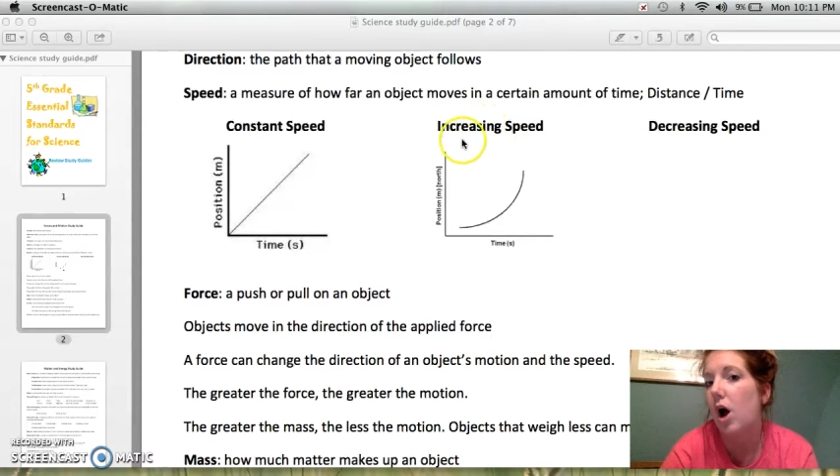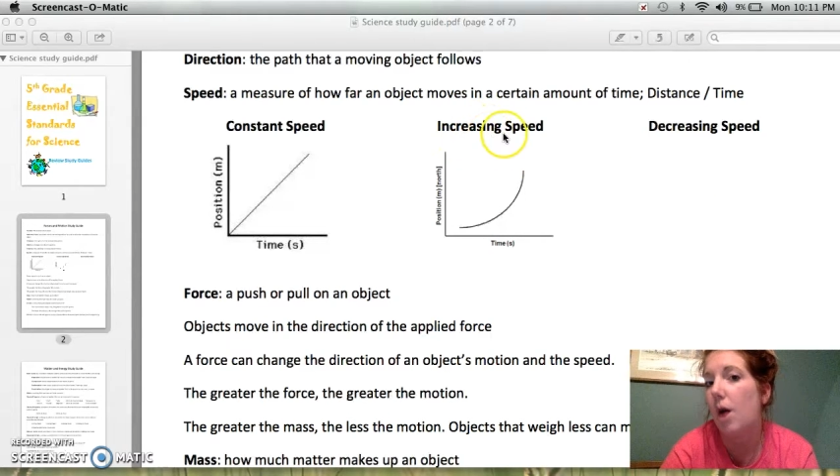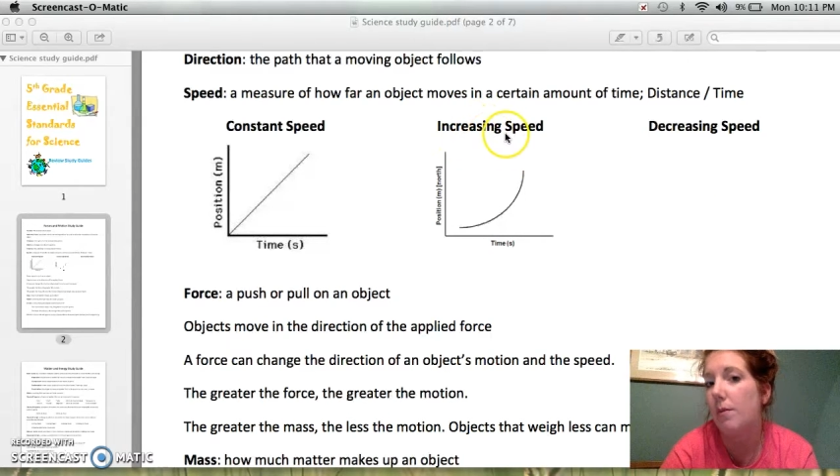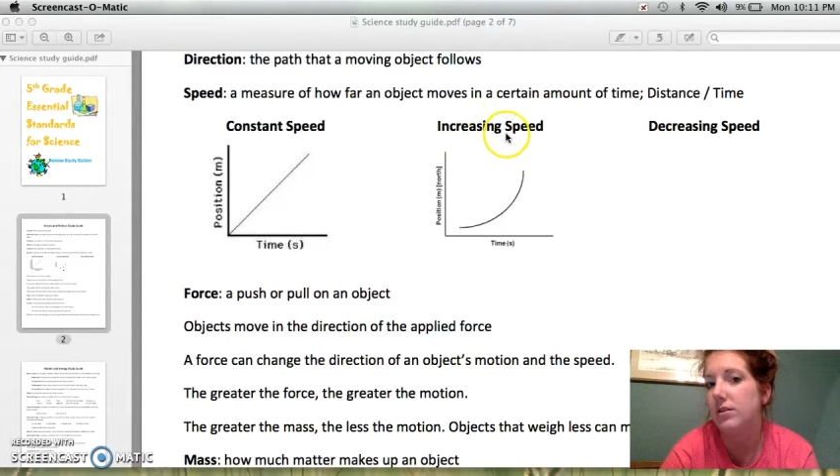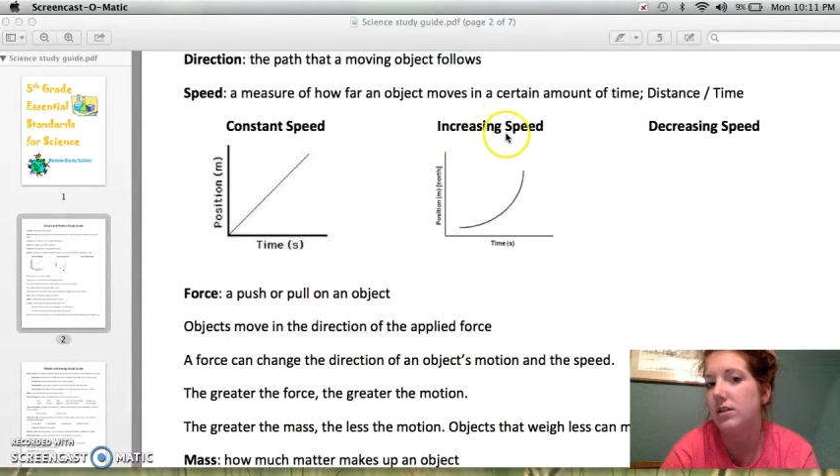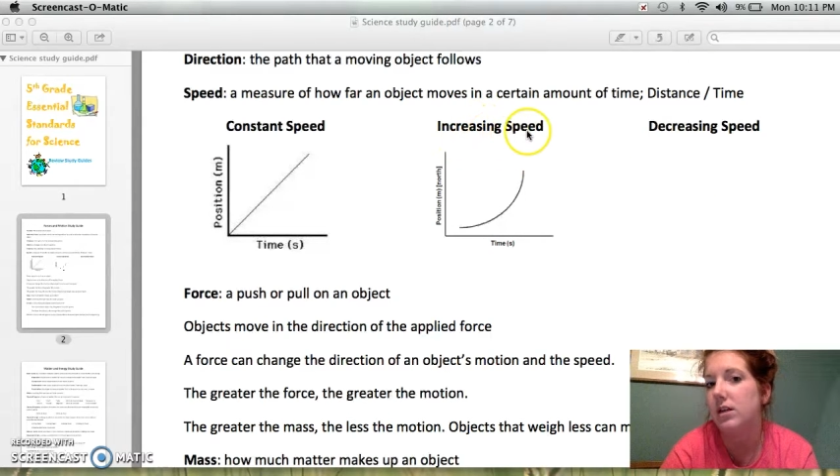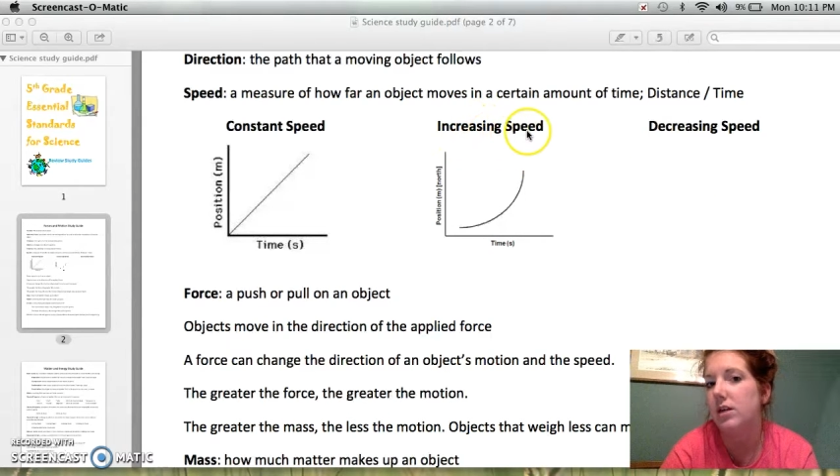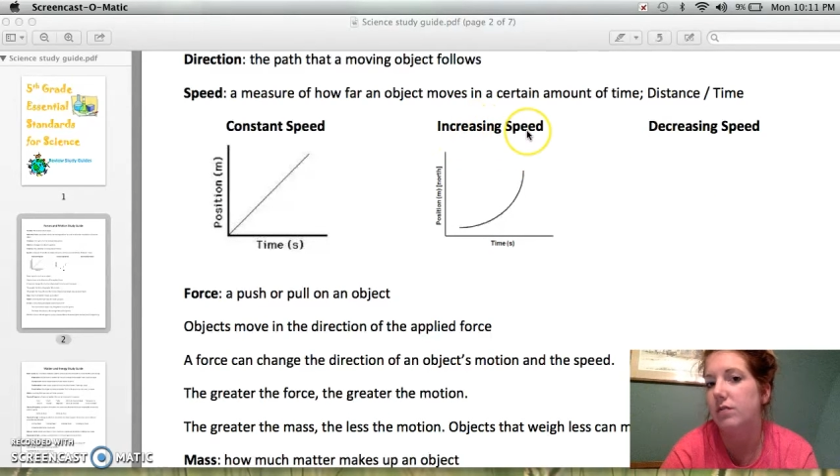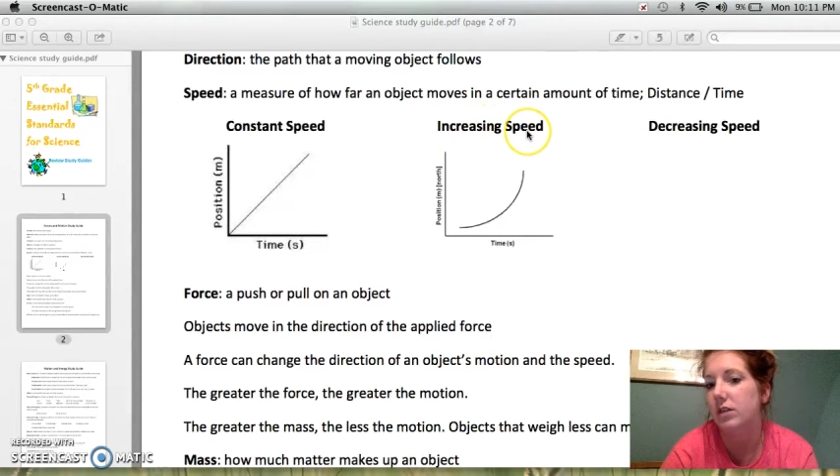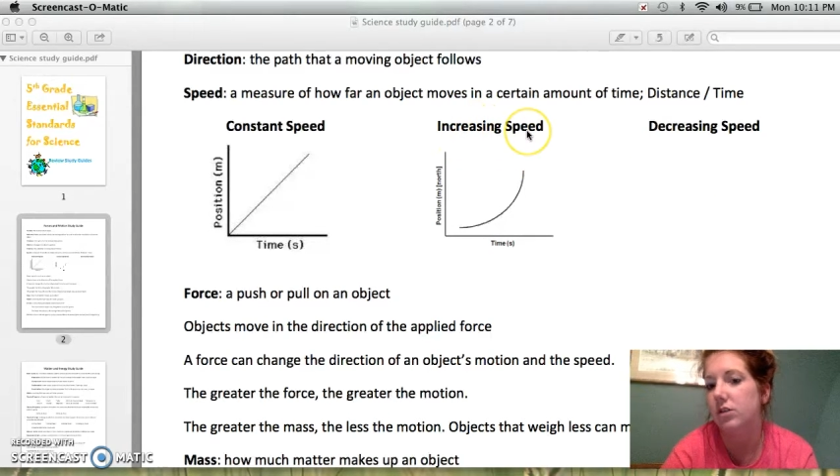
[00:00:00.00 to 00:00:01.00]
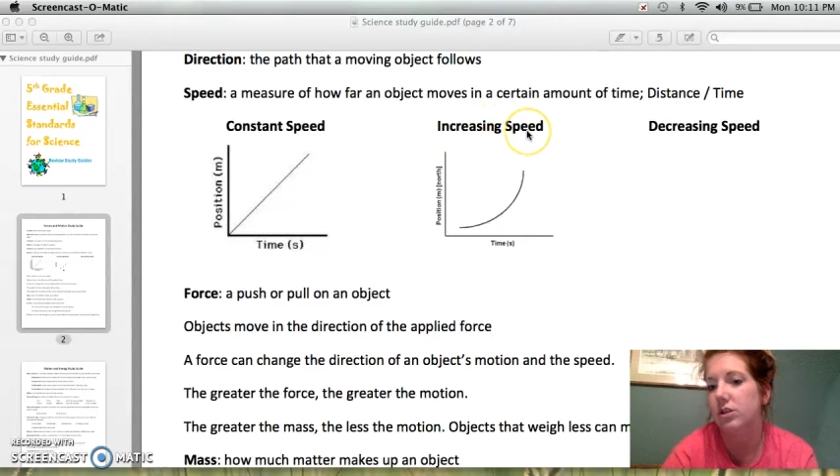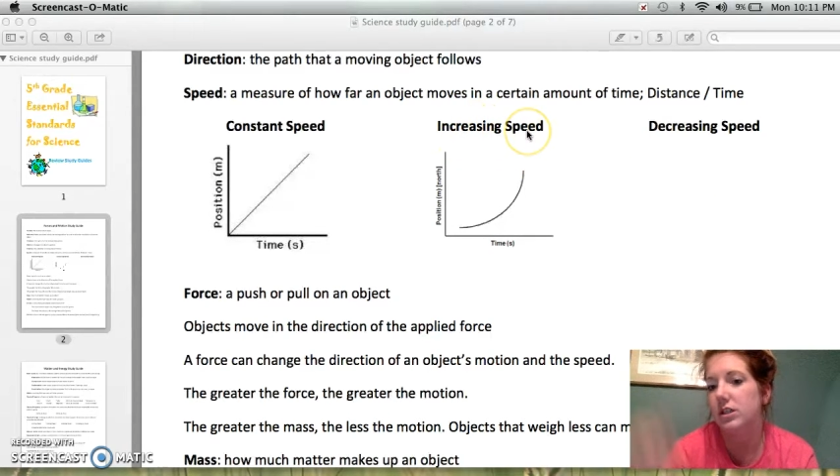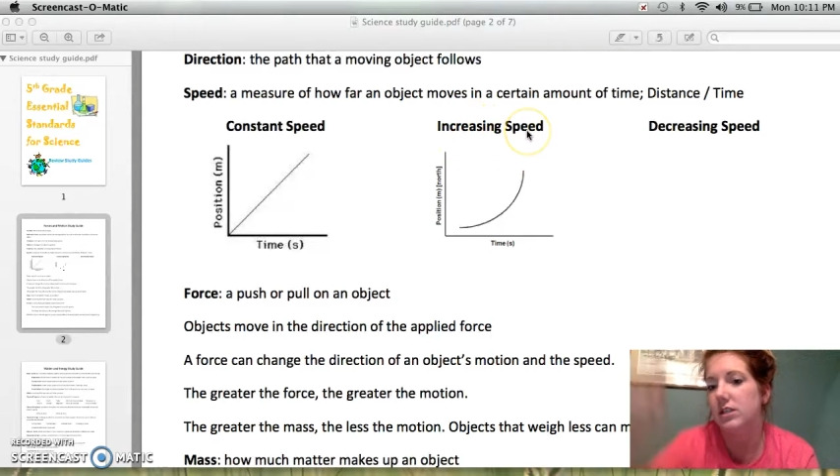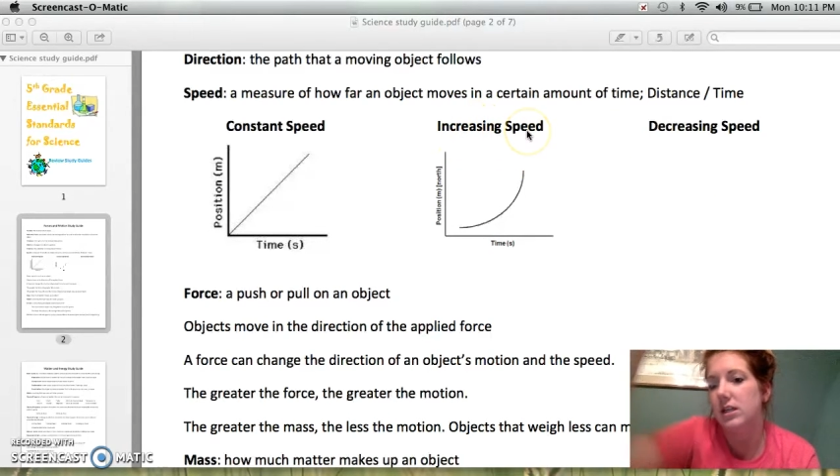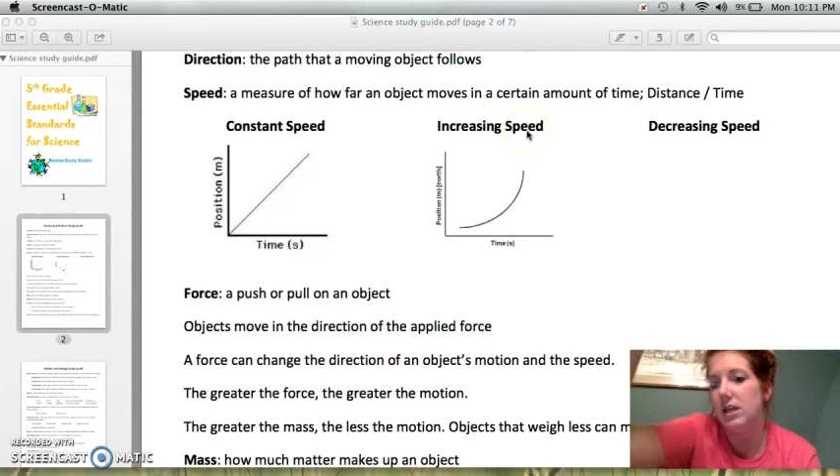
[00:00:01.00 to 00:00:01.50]
opposite of
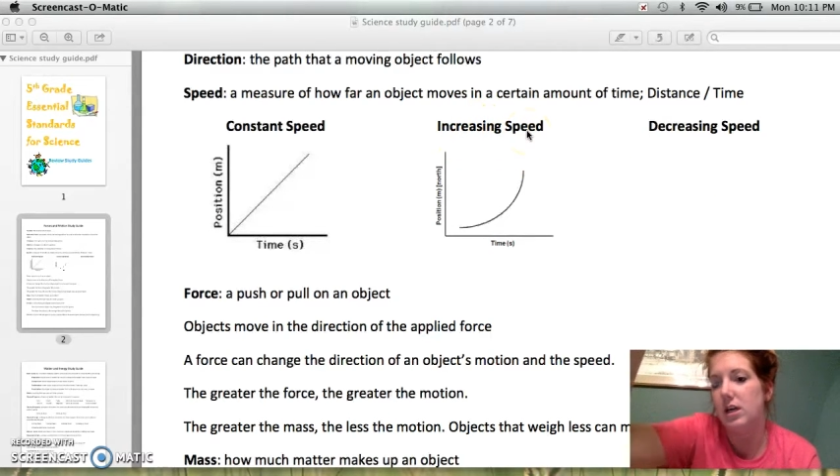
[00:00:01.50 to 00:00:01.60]
increasing.